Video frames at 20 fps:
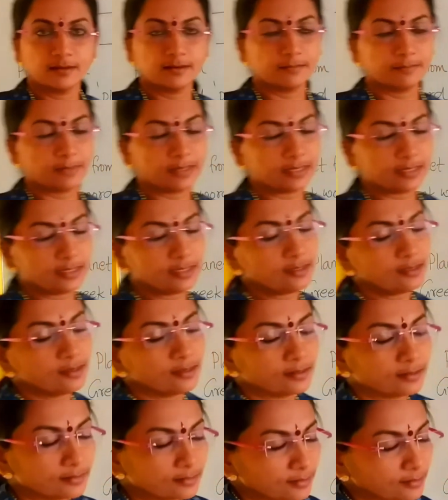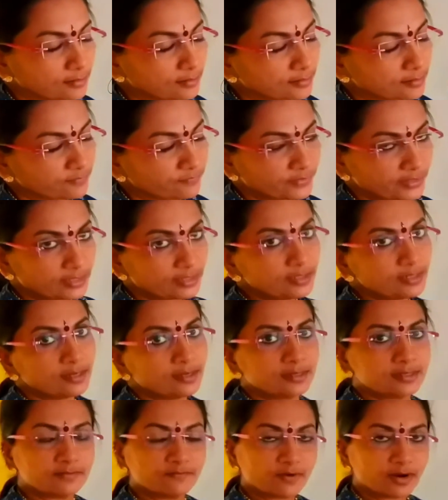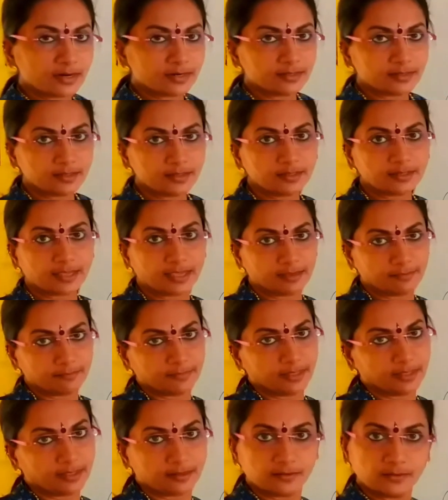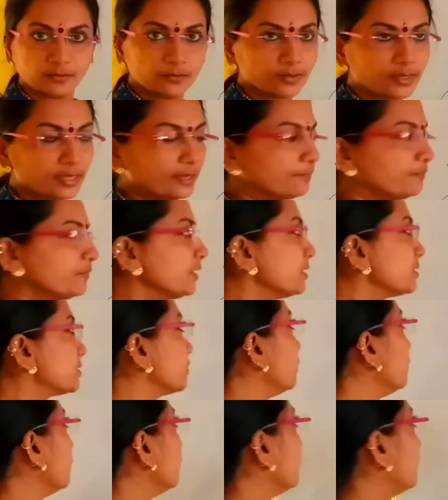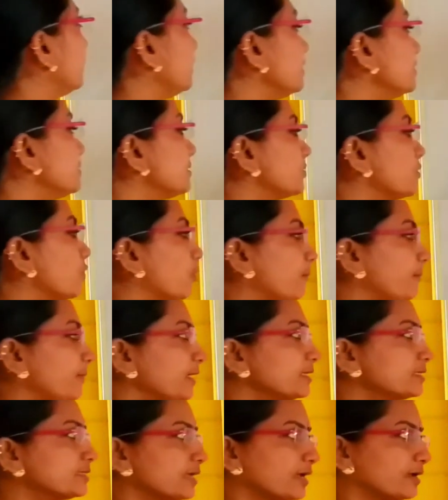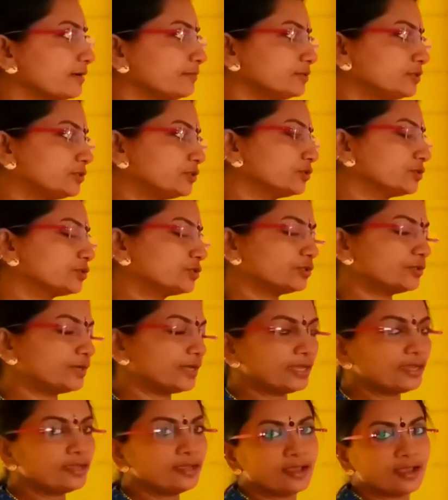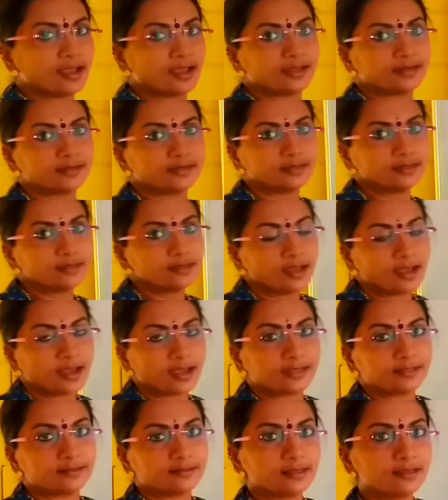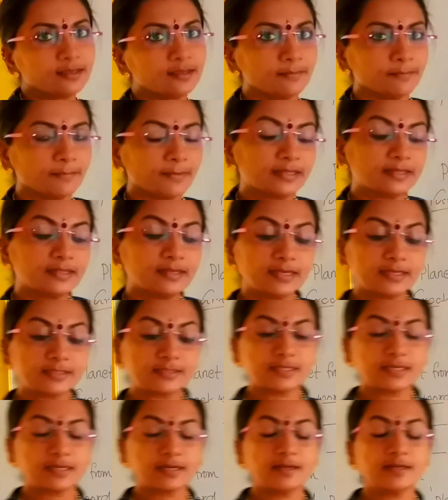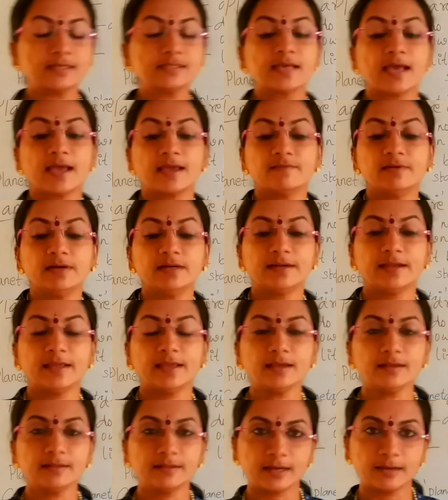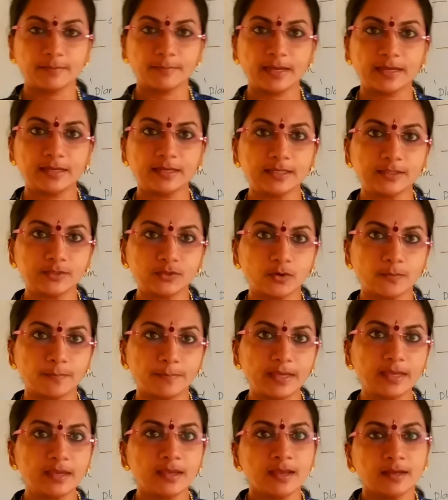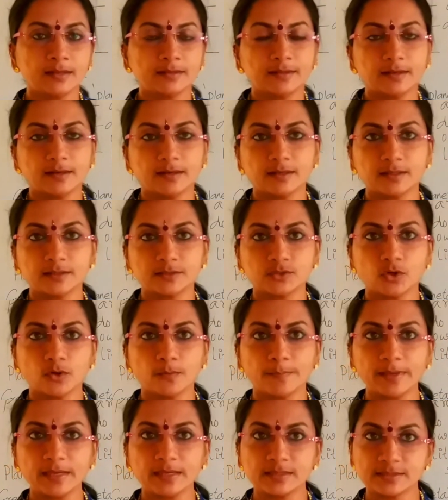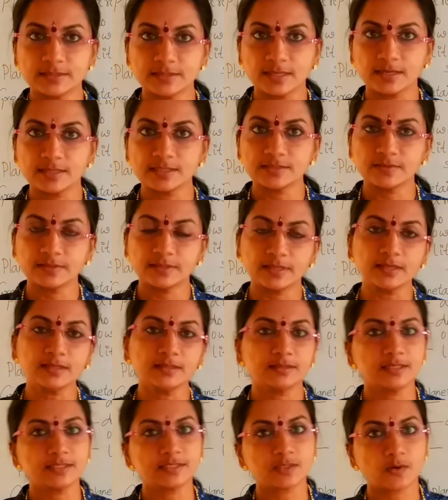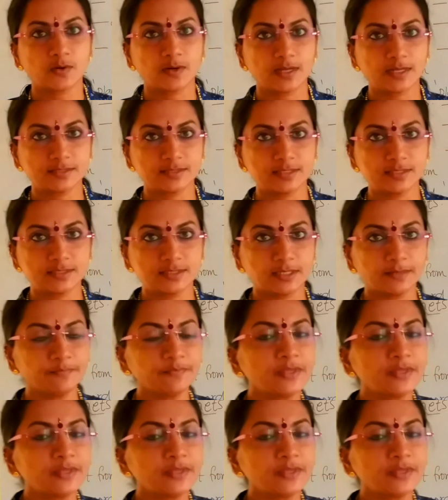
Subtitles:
meaning word wanderer came there. Okay, so these topics I am took today, and I think by the next class I will take the remaining topic. The topic starts with the solar system.